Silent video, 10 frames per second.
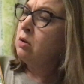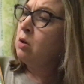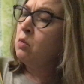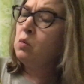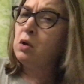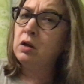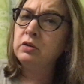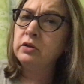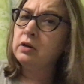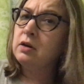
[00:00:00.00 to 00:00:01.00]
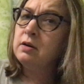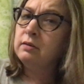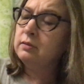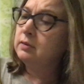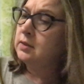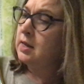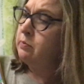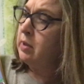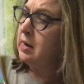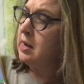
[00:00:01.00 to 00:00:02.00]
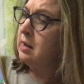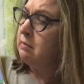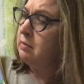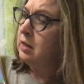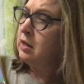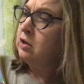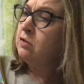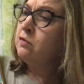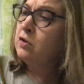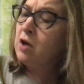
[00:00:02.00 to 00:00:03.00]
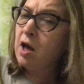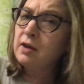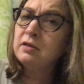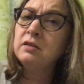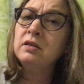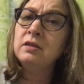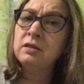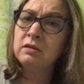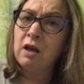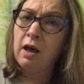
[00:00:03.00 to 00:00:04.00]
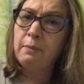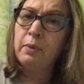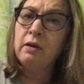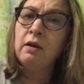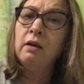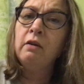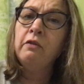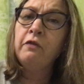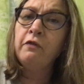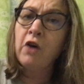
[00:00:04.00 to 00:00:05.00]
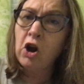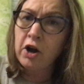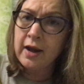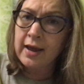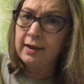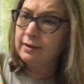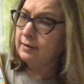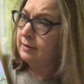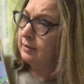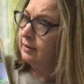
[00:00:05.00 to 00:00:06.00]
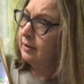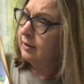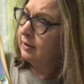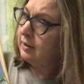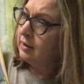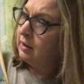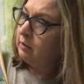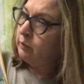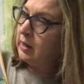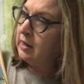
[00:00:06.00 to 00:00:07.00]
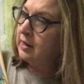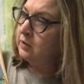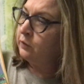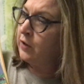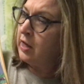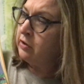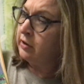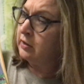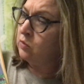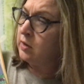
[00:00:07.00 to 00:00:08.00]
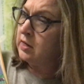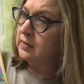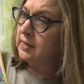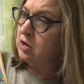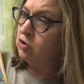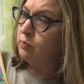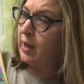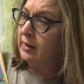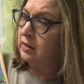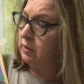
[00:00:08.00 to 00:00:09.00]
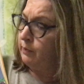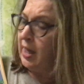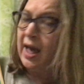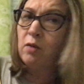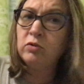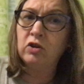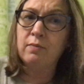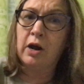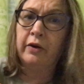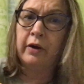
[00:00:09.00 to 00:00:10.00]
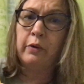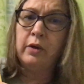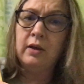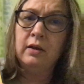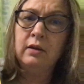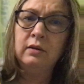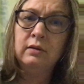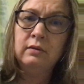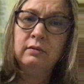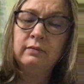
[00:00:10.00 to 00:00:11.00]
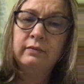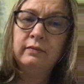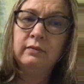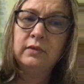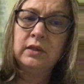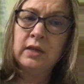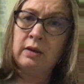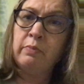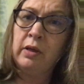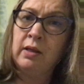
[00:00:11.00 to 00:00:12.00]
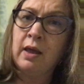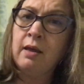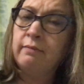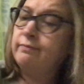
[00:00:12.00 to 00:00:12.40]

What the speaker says: Oh, Walter, said Betty, you've got to stop farting. Because Father is going to send you back to the pound tomorrow, said Billy.